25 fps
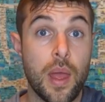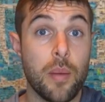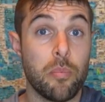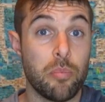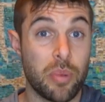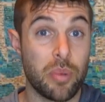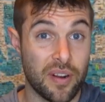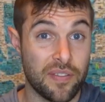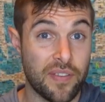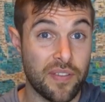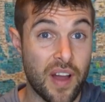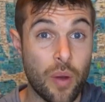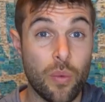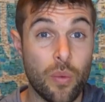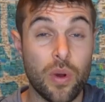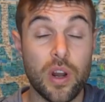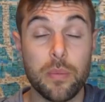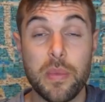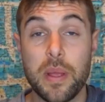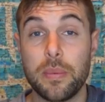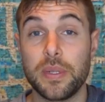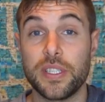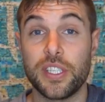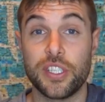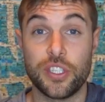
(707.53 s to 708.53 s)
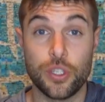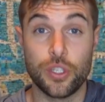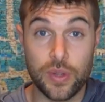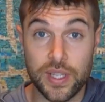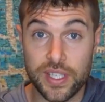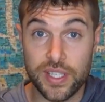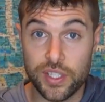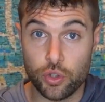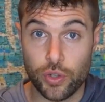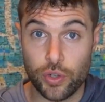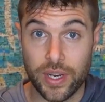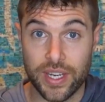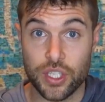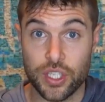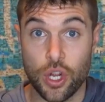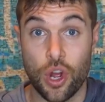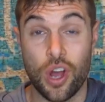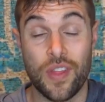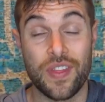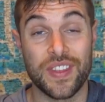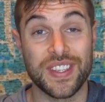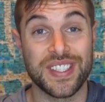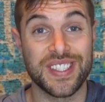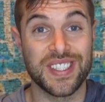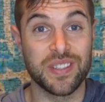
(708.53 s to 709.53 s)
But if I want to be able to do these tricks
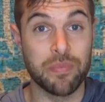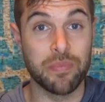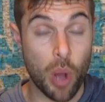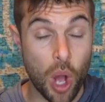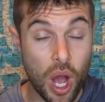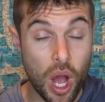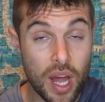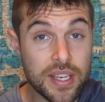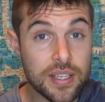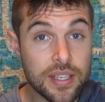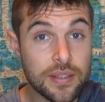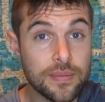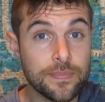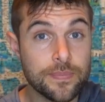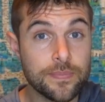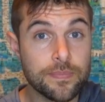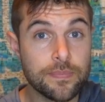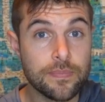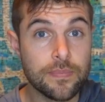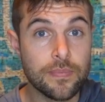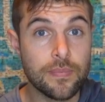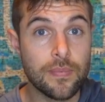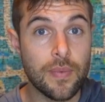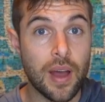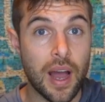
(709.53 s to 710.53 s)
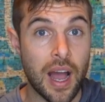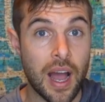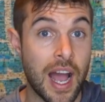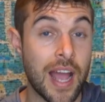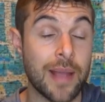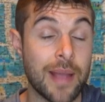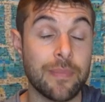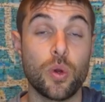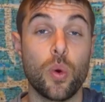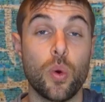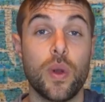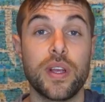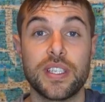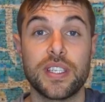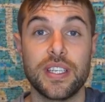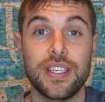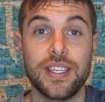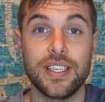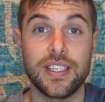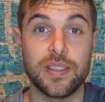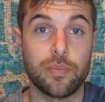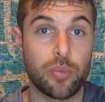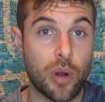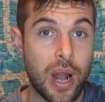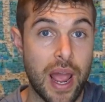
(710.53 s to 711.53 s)
on the spot, I'm going to need
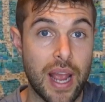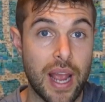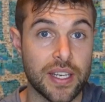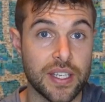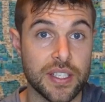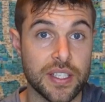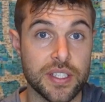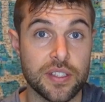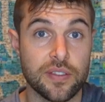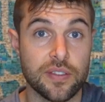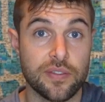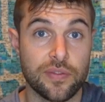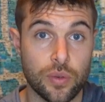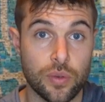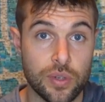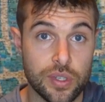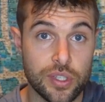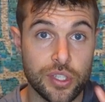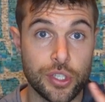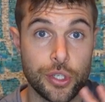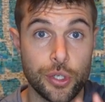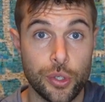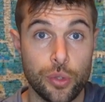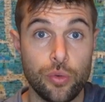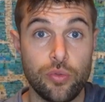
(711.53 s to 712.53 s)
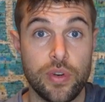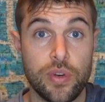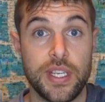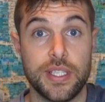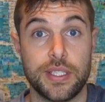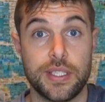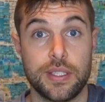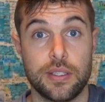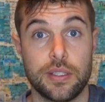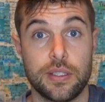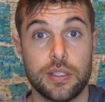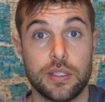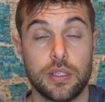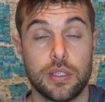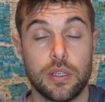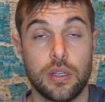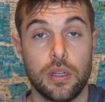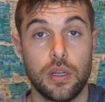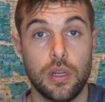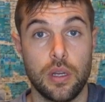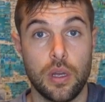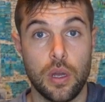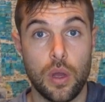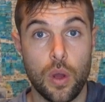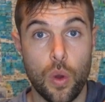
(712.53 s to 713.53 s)
to practice for 2 reasons.
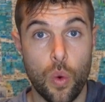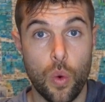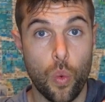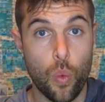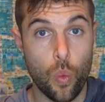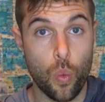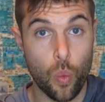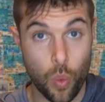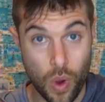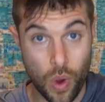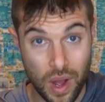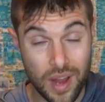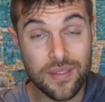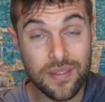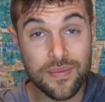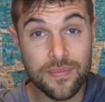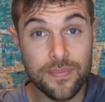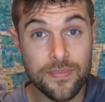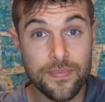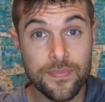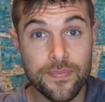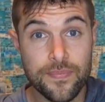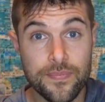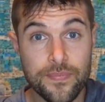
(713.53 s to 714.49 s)
1,